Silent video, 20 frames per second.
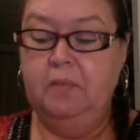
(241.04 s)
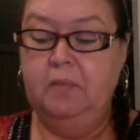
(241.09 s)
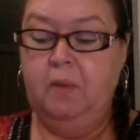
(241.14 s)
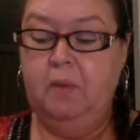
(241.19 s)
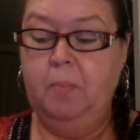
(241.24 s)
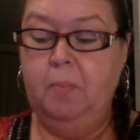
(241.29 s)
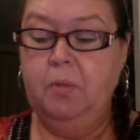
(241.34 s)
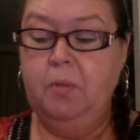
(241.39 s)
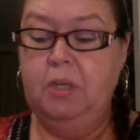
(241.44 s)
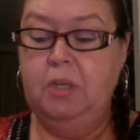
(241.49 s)
of
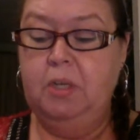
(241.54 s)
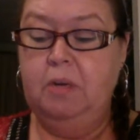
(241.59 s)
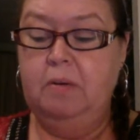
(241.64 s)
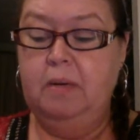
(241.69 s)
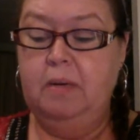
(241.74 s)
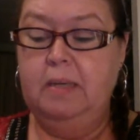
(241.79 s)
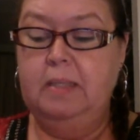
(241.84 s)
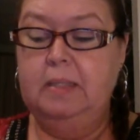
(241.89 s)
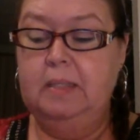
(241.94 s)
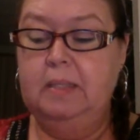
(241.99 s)

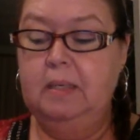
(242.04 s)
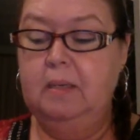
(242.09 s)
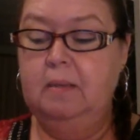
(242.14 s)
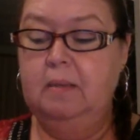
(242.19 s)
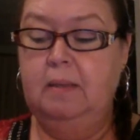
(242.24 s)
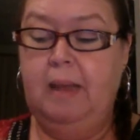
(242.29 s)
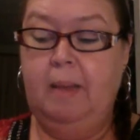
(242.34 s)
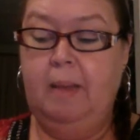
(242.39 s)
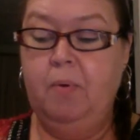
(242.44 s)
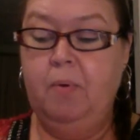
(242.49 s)
opportunities to
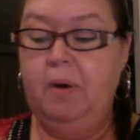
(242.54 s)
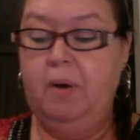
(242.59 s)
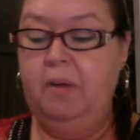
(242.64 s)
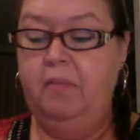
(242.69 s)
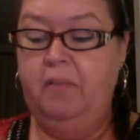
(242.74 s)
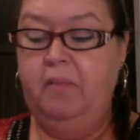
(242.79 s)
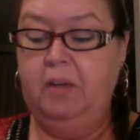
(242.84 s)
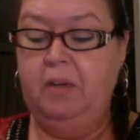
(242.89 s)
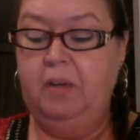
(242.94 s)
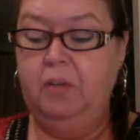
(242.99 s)
collaborate
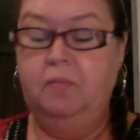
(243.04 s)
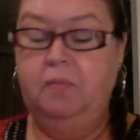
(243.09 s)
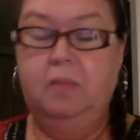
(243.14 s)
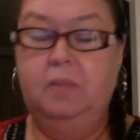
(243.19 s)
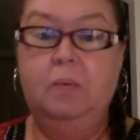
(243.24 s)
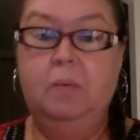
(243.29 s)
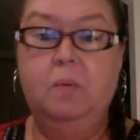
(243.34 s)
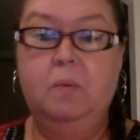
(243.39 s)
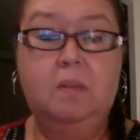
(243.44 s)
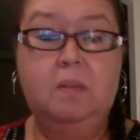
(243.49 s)

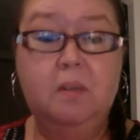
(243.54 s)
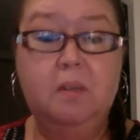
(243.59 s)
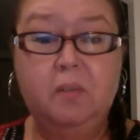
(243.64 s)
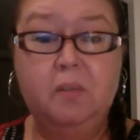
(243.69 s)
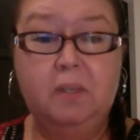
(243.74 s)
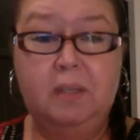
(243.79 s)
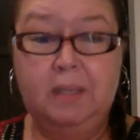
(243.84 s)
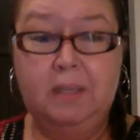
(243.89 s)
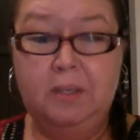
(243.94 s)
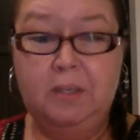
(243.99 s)
effectively with
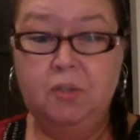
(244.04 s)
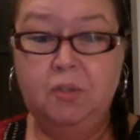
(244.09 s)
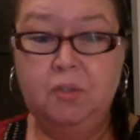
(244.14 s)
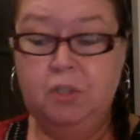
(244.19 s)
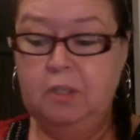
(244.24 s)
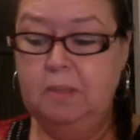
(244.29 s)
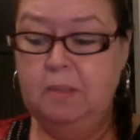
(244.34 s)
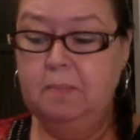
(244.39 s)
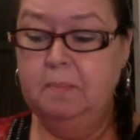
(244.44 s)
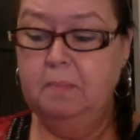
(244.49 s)
different
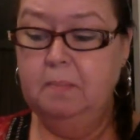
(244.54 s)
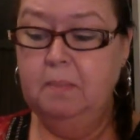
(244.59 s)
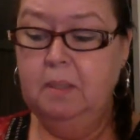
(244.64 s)
leadership